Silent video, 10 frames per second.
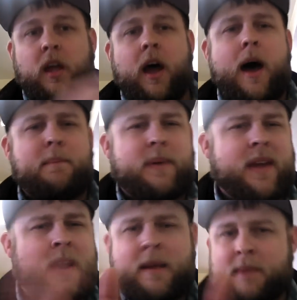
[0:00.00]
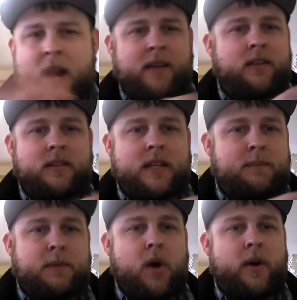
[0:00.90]
up, and I mean, I could
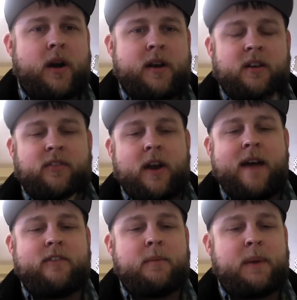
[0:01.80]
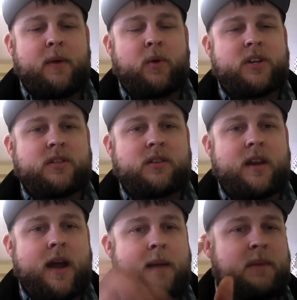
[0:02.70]
keep going on here forever, but
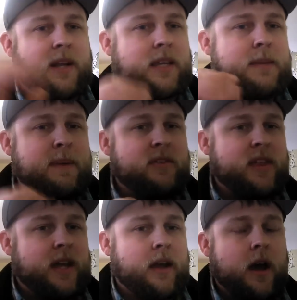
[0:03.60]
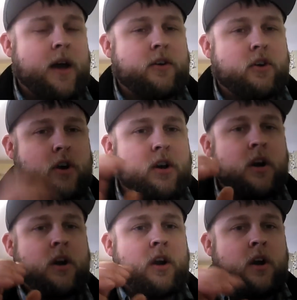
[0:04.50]
I'm gonna keep everything
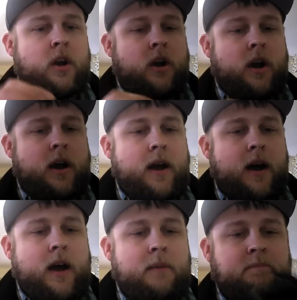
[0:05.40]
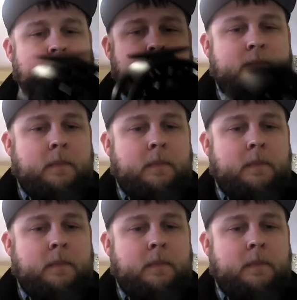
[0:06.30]
under $200,